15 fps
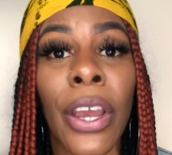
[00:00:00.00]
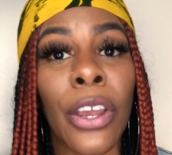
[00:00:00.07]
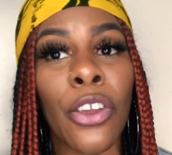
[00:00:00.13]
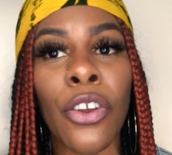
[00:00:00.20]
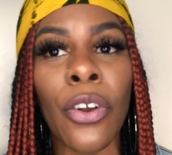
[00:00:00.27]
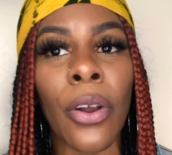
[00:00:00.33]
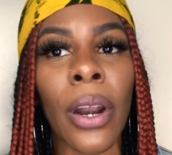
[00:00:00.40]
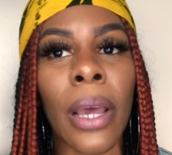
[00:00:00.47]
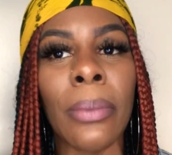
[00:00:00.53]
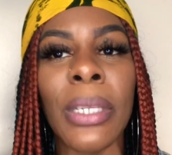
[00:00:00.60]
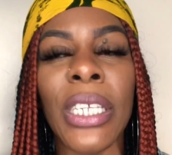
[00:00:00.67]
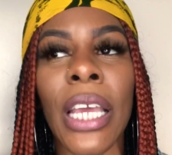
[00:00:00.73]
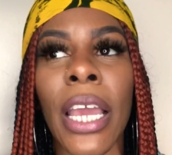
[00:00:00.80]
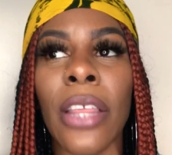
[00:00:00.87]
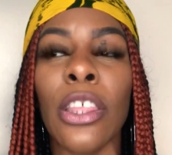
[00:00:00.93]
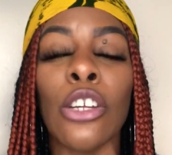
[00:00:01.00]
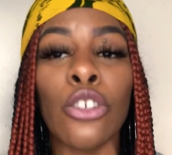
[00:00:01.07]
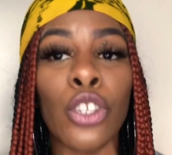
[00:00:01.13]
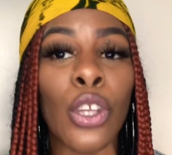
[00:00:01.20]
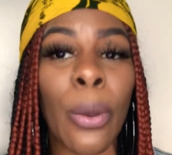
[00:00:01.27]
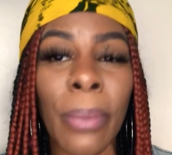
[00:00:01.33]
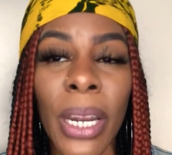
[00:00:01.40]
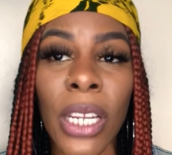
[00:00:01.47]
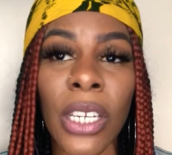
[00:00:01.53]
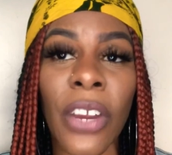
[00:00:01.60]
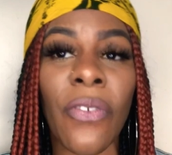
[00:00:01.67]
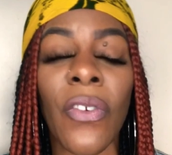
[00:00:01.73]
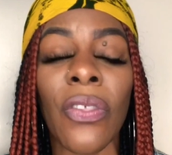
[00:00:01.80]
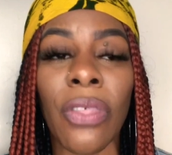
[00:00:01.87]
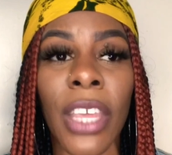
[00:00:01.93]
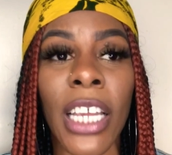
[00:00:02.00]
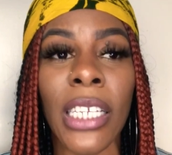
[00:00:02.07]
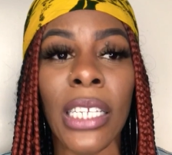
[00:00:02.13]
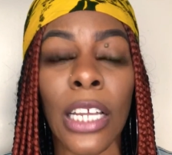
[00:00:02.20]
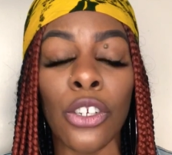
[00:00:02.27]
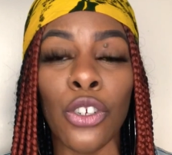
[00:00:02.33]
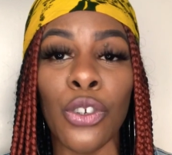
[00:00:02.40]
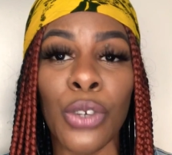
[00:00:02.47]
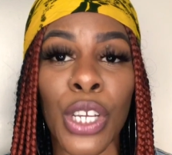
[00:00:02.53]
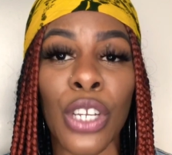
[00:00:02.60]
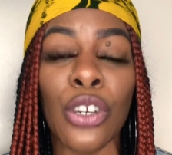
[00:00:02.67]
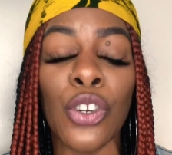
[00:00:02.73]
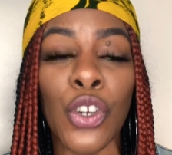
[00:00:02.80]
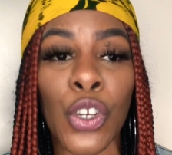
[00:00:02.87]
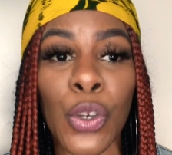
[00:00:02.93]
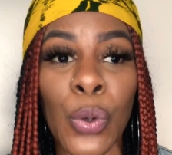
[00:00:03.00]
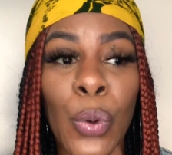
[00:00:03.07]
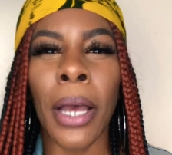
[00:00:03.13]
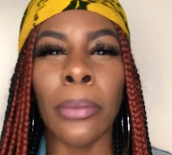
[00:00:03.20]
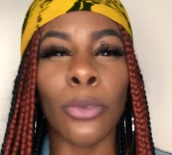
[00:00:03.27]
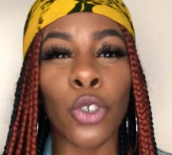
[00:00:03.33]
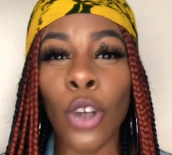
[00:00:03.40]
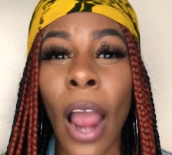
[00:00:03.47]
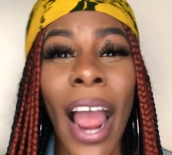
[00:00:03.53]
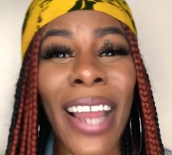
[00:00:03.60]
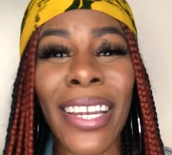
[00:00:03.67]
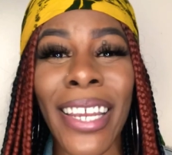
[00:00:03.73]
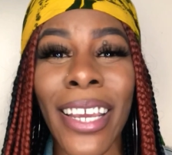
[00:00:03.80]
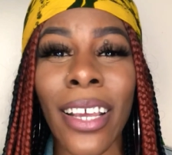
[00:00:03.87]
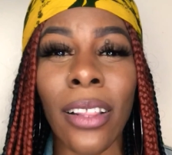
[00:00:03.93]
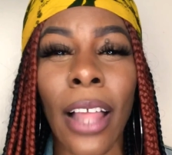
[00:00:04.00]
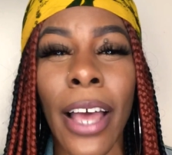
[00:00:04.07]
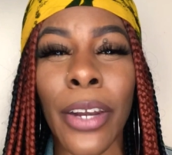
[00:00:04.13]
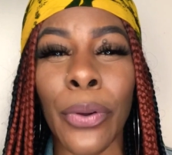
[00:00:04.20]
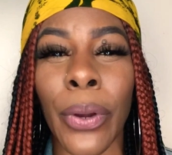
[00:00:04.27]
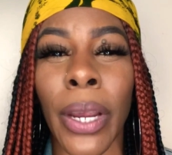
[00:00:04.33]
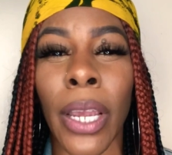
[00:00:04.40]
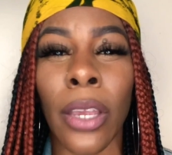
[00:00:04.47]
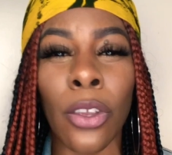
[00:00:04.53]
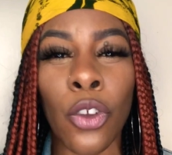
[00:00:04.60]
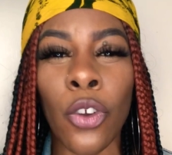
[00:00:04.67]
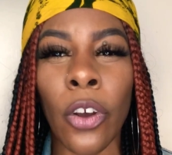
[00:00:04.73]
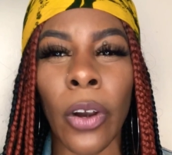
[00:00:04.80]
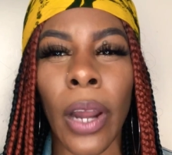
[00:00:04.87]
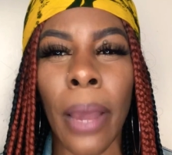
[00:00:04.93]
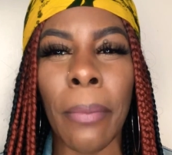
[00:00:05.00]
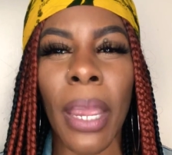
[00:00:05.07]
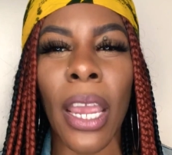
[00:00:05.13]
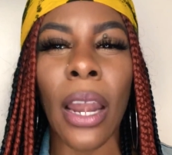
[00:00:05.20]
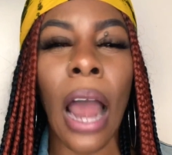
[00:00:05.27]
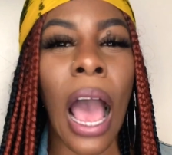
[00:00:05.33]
You know what I'm saying? There's so many different things that you can do. Um, try decluttering. You know what I mean?